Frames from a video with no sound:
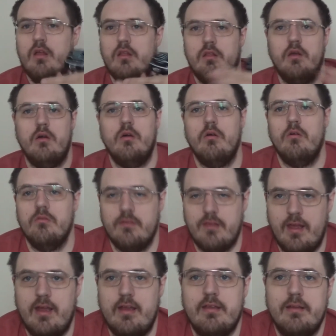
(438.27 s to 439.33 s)
they
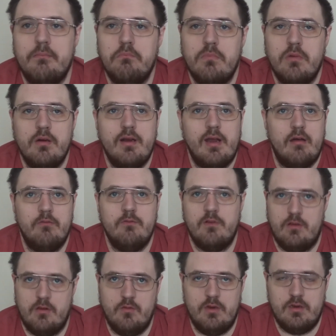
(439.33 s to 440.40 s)
updated them now
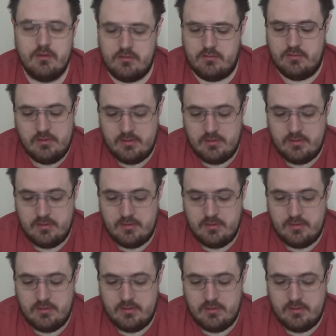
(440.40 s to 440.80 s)
from the original